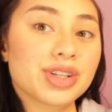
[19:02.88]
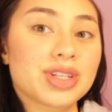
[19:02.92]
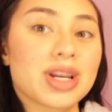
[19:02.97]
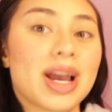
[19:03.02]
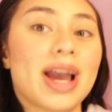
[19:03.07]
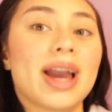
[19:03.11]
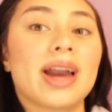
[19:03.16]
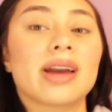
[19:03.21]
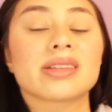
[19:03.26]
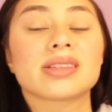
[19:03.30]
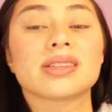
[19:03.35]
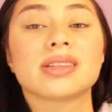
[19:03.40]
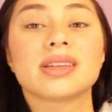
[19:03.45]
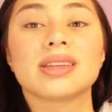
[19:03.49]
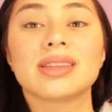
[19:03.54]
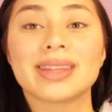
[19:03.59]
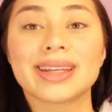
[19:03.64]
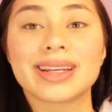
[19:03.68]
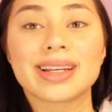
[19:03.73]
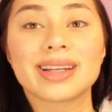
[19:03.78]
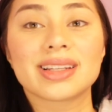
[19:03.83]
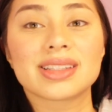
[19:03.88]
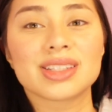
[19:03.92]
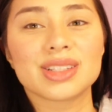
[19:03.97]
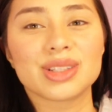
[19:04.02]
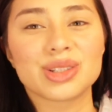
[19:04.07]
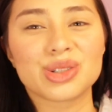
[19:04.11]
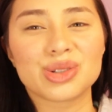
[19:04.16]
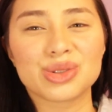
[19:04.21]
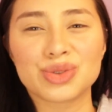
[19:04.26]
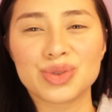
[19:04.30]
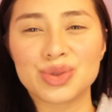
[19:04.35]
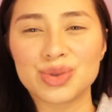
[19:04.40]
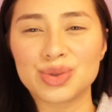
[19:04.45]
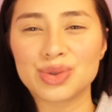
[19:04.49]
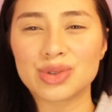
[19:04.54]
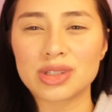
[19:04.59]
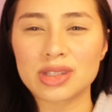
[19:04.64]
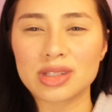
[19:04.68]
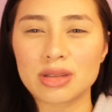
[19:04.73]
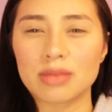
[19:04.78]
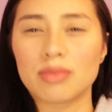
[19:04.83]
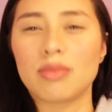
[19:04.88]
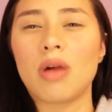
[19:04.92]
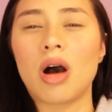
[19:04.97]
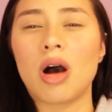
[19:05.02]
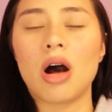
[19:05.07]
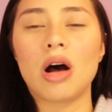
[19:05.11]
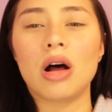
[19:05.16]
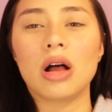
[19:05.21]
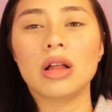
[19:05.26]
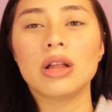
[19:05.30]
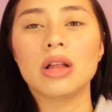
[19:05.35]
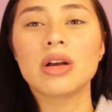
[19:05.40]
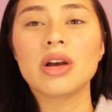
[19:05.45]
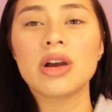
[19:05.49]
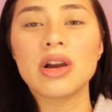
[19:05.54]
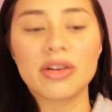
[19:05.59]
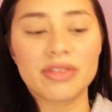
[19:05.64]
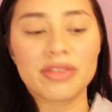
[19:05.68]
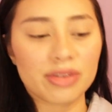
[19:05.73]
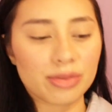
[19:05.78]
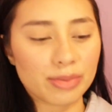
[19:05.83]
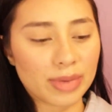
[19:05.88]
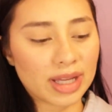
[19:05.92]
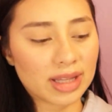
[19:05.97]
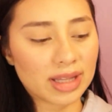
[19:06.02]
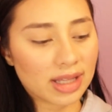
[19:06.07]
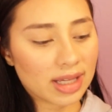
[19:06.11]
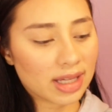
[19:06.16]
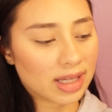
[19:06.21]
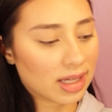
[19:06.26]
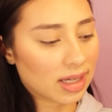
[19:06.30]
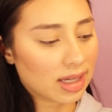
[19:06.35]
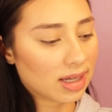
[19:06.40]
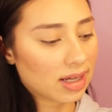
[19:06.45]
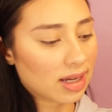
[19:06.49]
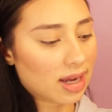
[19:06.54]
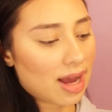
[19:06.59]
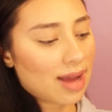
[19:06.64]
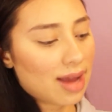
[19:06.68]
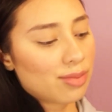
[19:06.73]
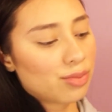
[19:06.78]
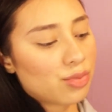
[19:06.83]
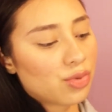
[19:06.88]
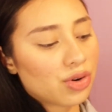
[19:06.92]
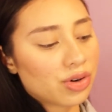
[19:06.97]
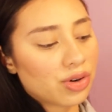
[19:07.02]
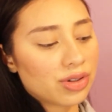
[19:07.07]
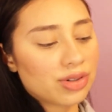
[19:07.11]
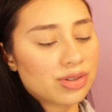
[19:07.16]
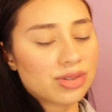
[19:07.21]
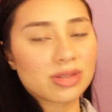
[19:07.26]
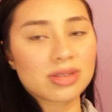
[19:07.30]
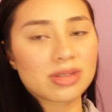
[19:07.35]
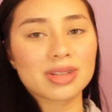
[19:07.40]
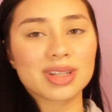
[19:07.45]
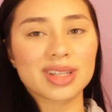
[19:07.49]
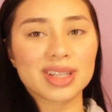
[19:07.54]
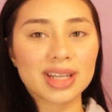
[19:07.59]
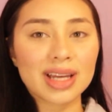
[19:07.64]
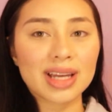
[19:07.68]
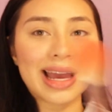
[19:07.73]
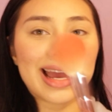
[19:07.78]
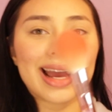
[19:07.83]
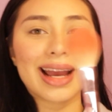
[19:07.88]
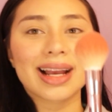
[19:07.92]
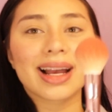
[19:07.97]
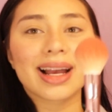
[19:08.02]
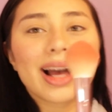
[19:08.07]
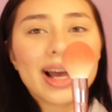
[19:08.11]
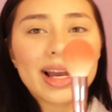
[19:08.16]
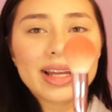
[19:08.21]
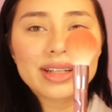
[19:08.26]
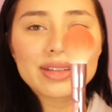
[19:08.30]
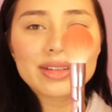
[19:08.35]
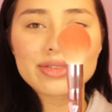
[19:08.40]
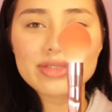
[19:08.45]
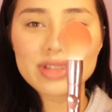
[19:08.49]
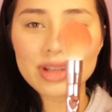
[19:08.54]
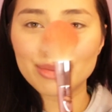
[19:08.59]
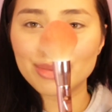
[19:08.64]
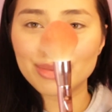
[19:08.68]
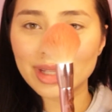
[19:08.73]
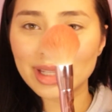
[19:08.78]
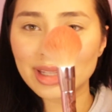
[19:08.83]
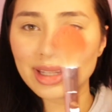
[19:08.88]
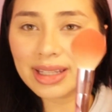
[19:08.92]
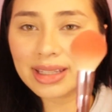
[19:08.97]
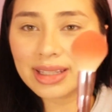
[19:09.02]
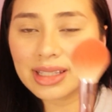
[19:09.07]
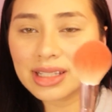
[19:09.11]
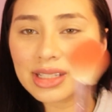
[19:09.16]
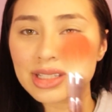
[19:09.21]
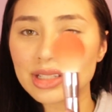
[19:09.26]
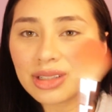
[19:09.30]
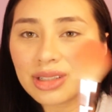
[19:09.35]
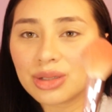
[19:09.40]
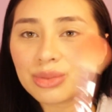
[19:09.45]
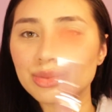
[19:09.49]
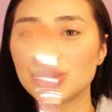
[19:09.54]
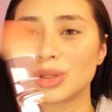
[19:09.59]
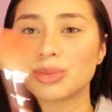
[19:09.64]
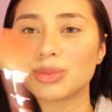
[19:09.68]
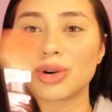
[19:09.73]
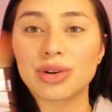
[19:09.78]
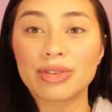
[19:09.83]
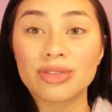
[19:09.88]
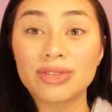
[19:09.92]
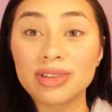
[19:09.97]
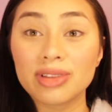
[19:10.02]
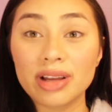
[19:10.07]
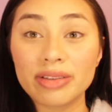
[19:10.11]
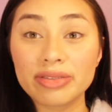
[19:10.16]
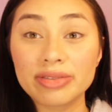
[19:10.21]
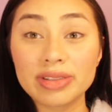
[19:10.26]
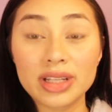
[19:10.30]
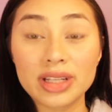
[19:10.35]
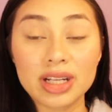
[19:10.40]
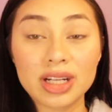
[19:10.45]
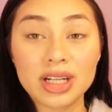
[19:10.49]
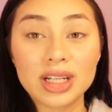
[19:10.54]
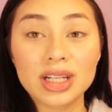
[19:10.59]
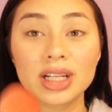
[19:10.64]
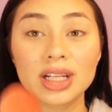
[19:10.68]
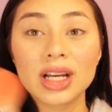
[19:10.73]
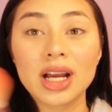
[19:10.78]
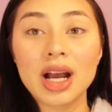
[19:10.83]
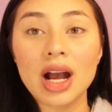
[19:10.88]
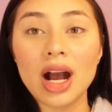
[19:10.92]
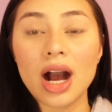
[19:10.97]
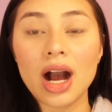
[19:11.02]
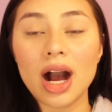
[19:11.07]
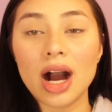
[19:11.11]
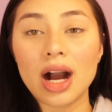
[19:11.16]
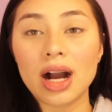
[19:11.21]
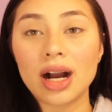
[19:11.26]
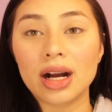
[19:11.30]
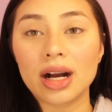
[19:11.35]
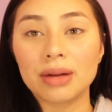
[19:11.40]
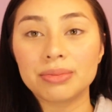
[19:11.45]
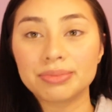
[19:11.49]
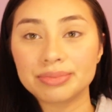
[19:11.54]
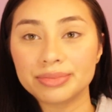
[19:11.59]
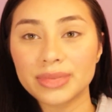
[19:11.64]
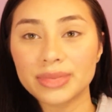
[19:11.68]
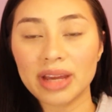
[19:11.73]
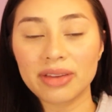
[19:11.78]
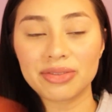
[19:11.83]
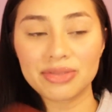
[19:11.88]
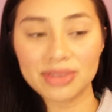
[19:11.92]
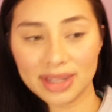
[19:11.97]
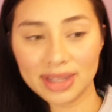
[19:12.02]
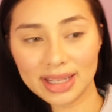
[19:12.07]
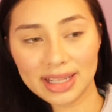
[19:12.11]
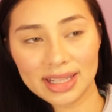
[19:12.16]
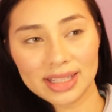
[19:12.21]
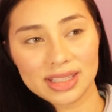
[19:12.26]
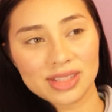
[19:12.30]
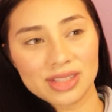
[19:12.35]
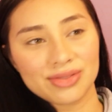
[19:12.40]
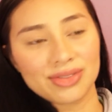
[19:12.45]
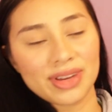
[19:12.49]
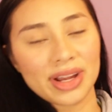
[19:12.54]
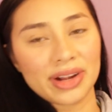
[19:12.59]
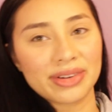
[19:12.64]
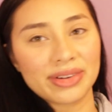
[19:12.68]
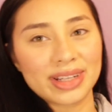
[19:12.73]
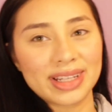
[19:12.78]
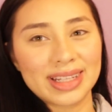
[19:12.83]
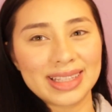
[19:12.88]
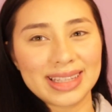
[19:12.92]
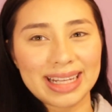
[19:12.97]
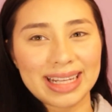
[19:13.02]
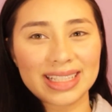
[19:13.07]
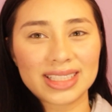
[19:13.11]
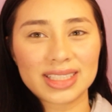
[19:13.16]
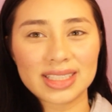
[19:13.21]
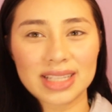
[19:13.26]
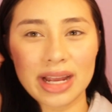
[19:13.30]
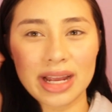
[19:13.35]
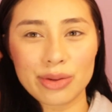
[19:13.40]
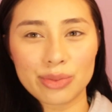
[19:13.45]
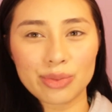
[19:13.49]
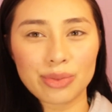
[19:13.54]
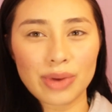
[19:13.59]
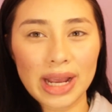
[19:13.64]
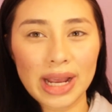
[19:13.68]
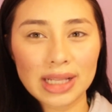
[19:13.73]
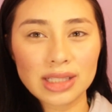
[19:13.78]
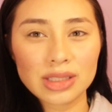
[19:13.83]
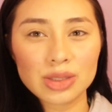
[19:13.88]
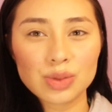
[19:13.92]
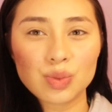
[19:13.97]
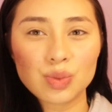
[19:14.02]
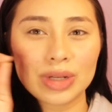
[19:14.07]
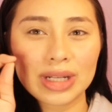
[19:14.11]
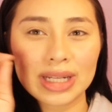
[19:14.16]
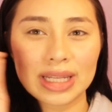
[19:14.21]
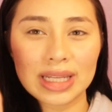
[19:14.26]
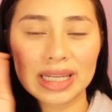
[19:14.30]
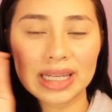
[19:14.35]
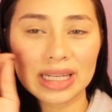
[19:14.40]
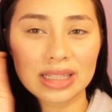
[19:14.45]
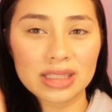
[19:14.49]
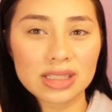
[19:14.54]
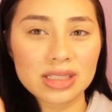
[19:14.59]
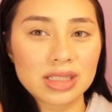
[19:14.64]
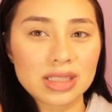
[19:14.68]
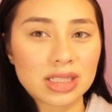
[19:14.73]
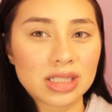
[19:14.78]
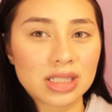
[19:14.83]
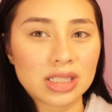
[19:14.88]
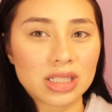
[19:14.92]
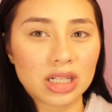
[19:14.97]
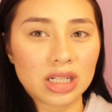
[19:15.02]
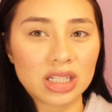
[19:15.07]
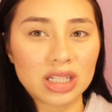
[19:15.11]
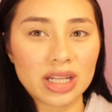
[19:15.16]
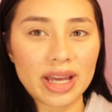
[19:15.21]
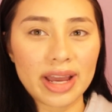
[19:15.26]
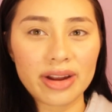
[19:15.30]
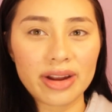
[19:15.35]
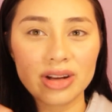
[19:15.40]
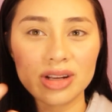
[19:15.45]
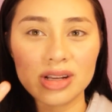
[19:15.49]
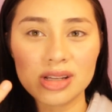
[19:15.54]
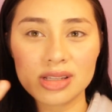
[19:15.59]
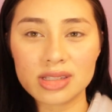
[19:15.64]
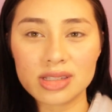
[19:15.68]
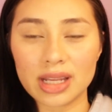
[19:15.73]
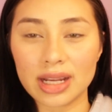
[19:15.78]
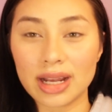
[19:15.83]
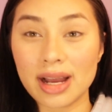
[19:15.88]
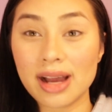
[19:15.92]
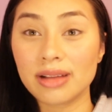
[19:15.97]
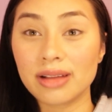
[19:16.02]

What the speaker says: I actually think it's a little too small for my liking. I'm more used to kind of something like this, a little bit more fluffier. I feel like it's very like direct when it gets to certain areas. Like